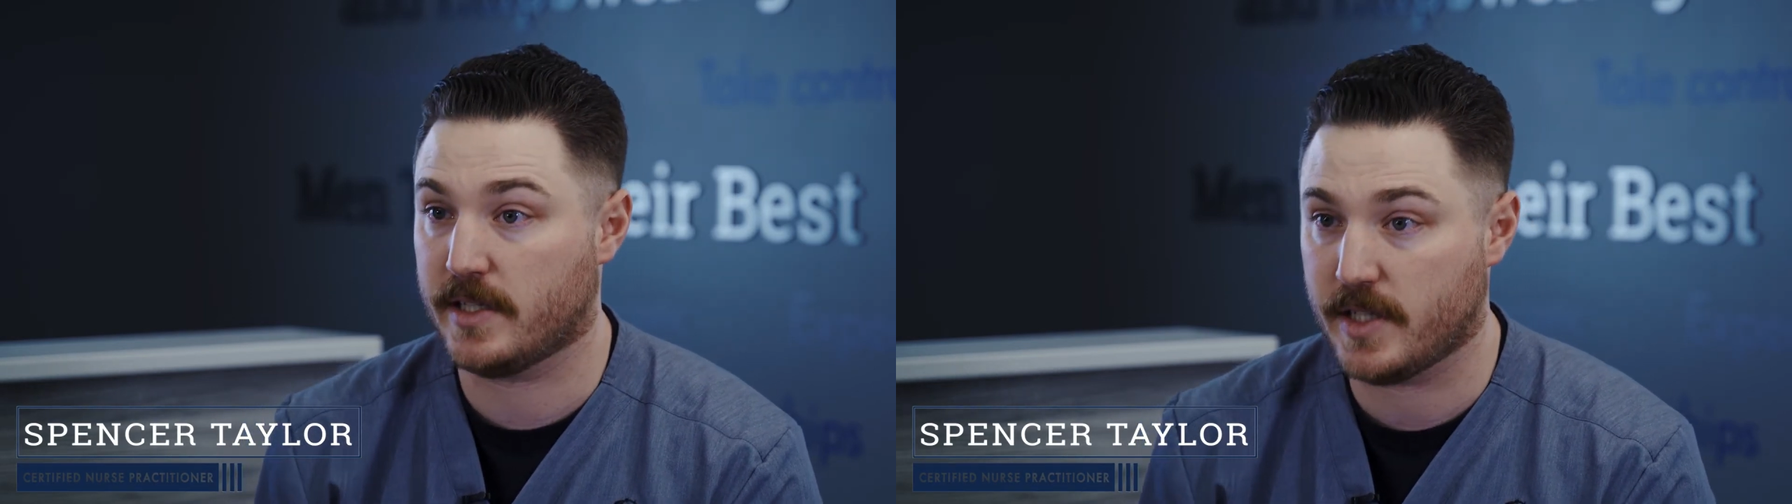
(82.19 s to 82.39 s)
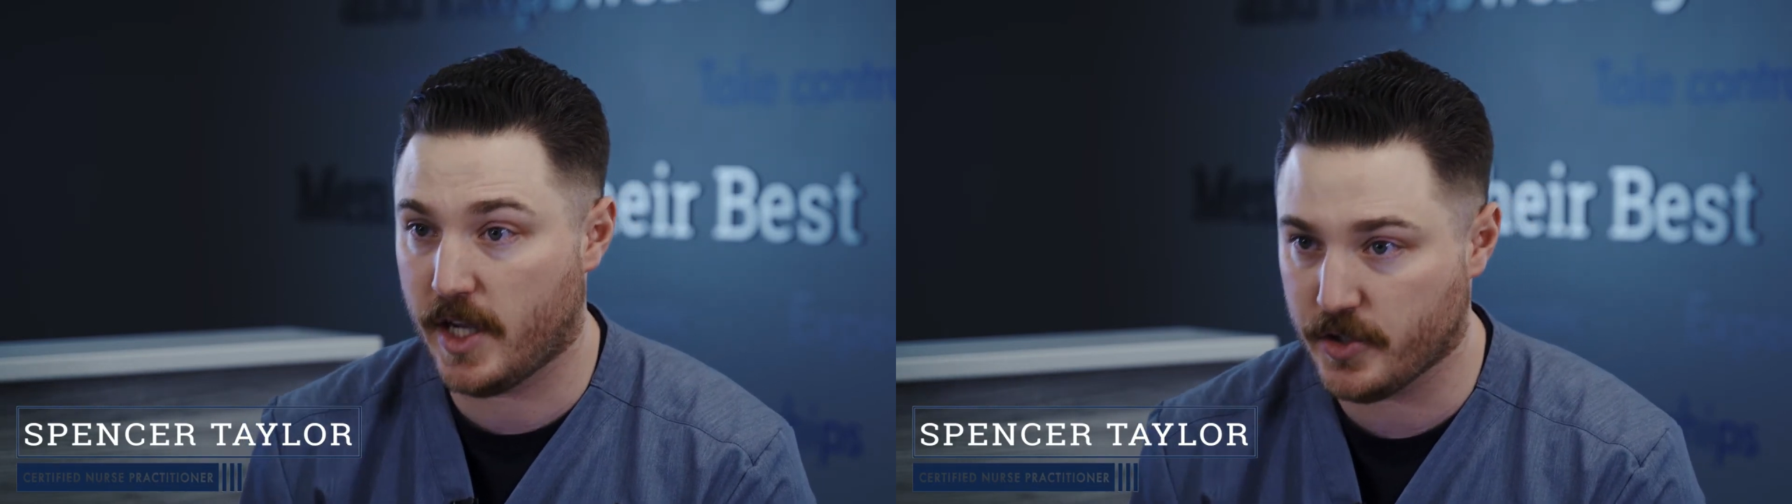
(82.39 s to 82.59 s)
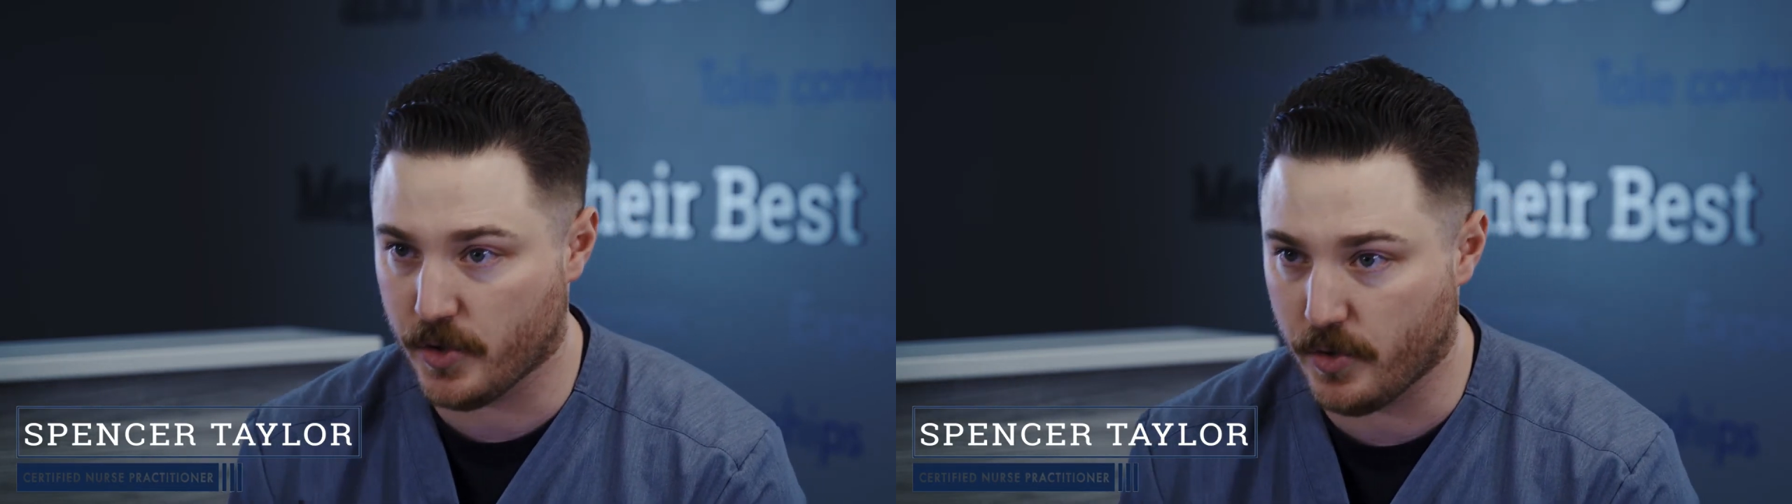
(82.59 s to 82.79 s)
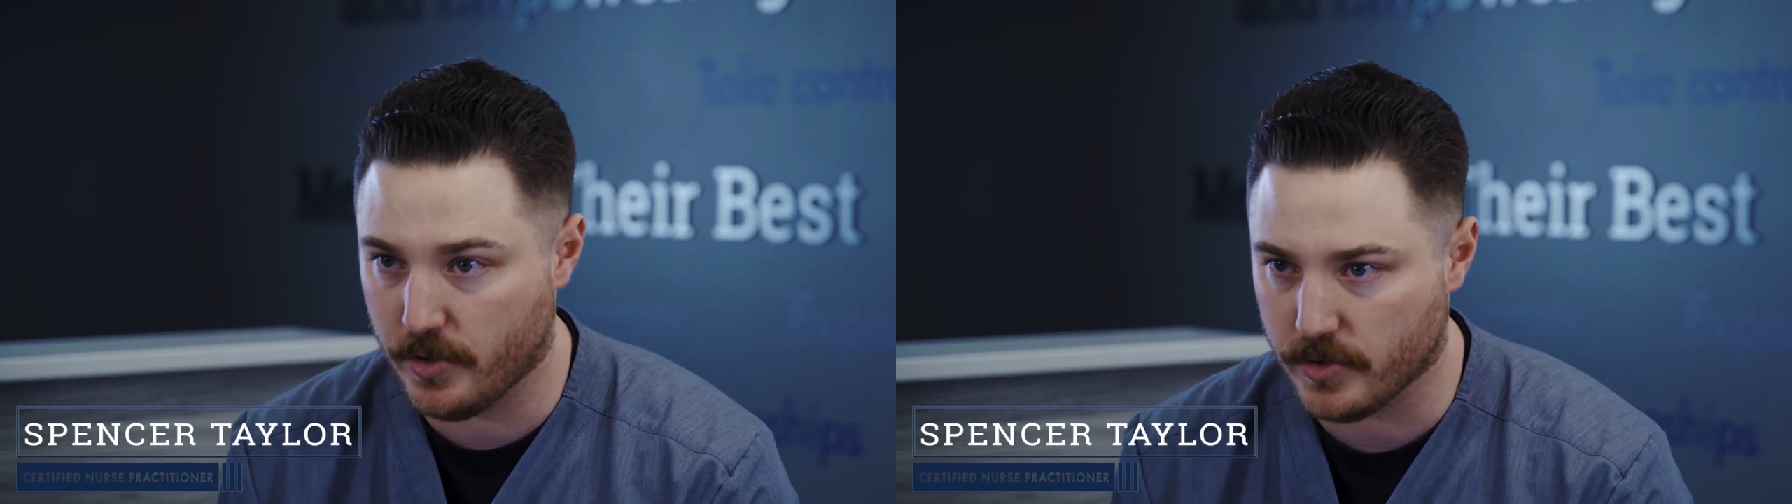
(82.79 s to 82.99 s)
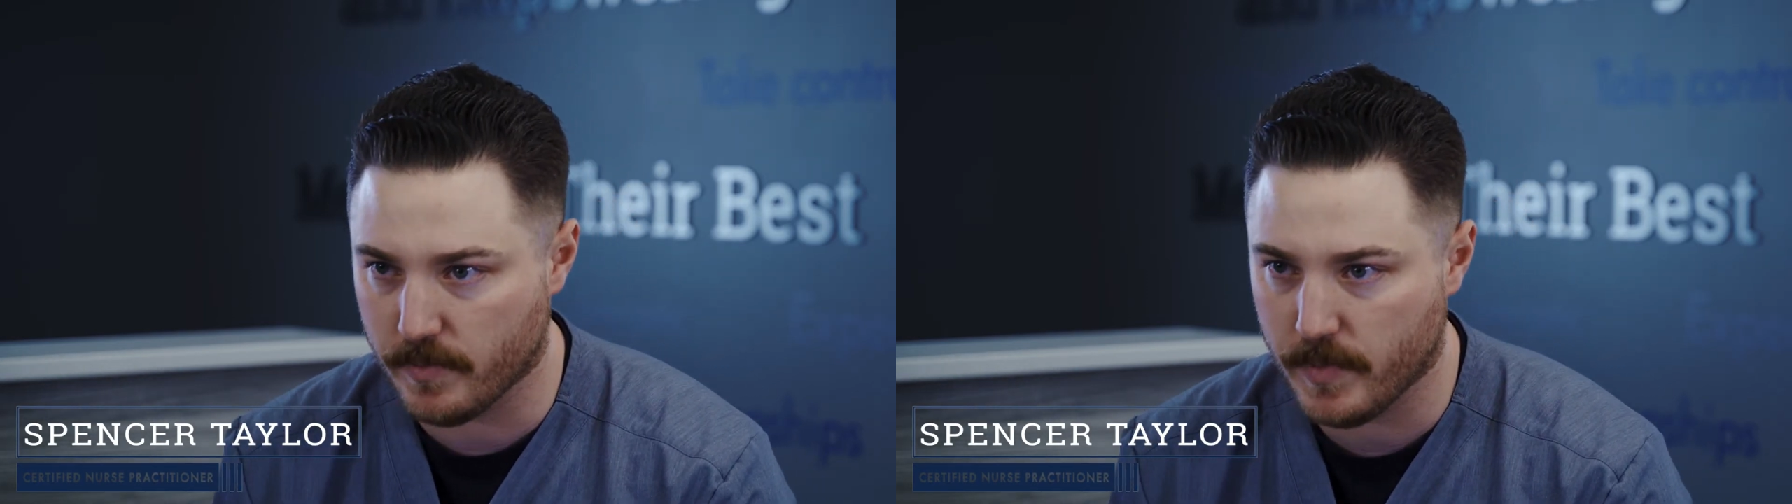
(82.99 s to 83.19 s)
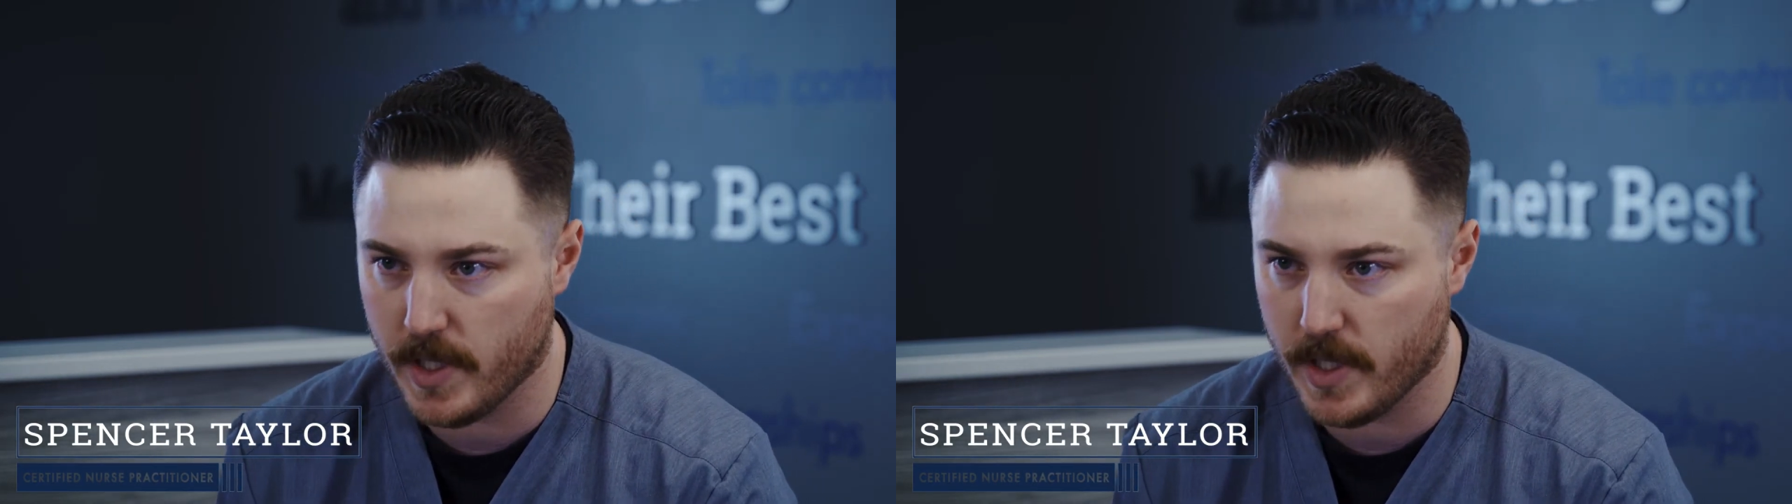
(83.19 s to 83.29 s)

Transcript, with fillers: testosterone user.